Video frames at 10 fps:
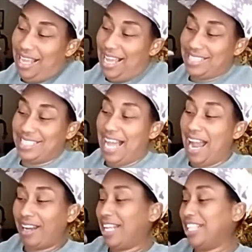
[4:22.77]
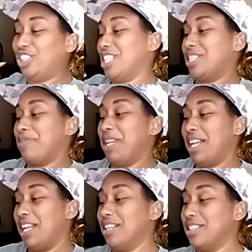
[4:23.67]
anxiety just to be
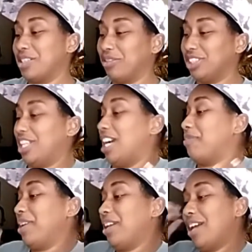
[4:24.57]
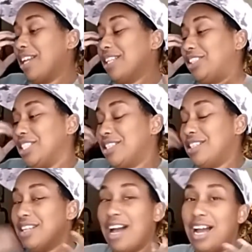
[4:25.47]
in the store shopping. Like it's just
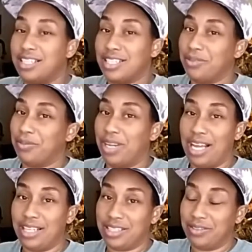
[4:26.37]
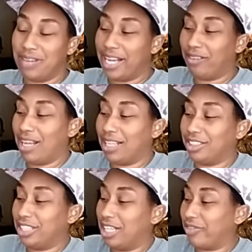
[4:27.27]
not what I do. I don't like
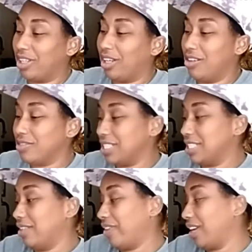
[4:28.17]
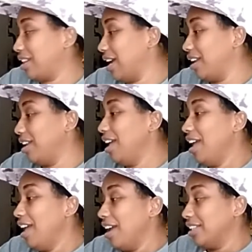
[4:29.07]
to shop for clothes and stuff like that.
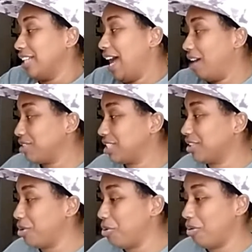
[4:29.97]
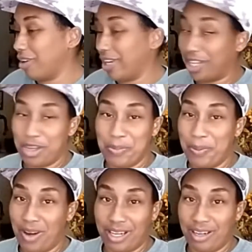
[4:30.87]
House decor and
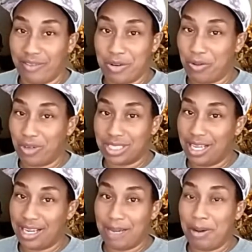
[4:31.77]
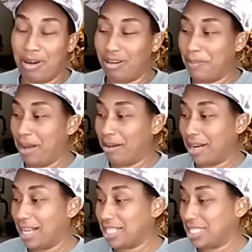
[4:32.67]
couponing, of course, like I'm all about
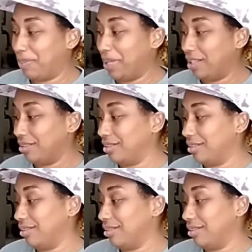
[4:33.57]
it. I could spend